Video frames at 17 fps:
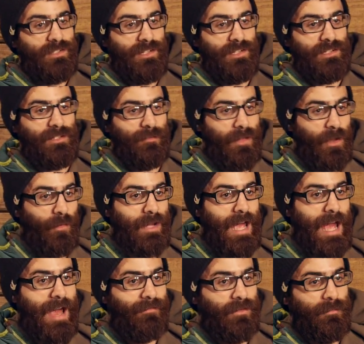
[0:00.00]
system that we
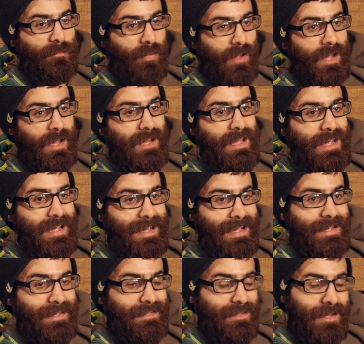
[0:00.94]
have in play
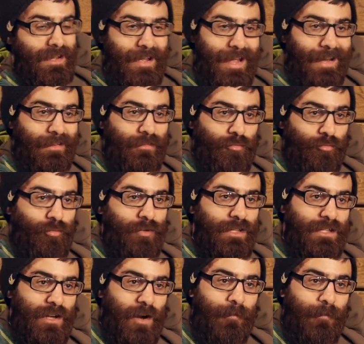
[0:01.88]
is a really